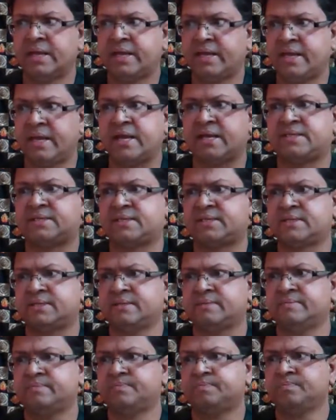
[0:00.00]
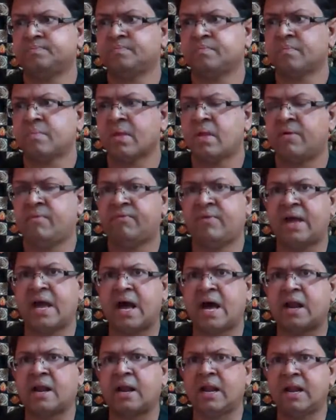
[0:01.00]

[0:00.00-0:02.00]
Yes, we are